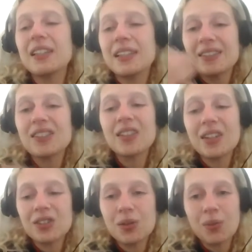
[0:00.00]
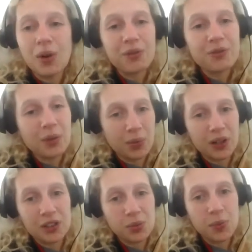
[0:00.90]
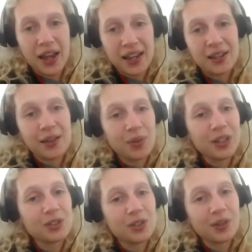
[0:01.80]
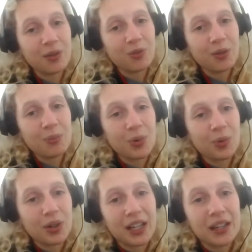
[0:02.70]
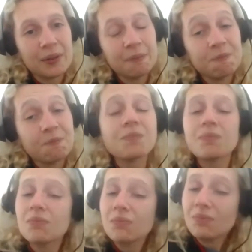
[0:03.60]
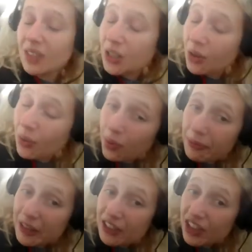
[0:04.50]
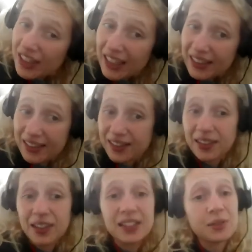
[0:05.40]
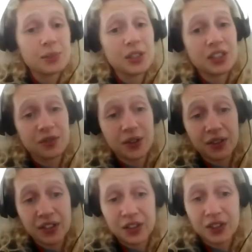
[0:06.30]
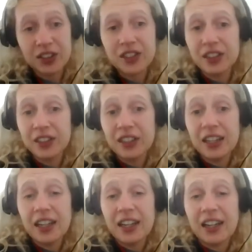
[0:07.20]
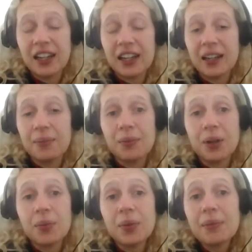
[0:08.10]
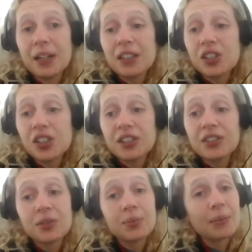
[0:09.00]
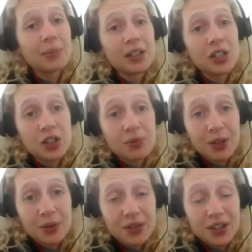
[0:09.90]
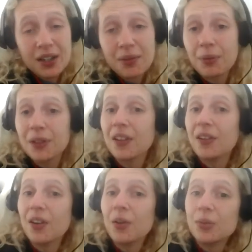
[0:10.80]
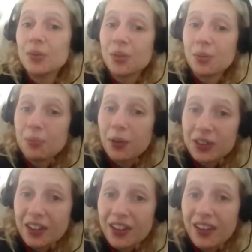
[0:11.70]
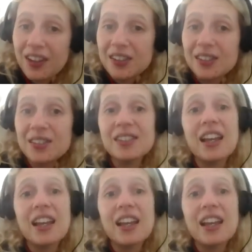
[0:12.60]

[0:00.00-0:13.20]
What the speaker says: starts you off the right way when you do it every morning. You all mentioned exercise, which is very good. We mentioned music, but there are also podcasts,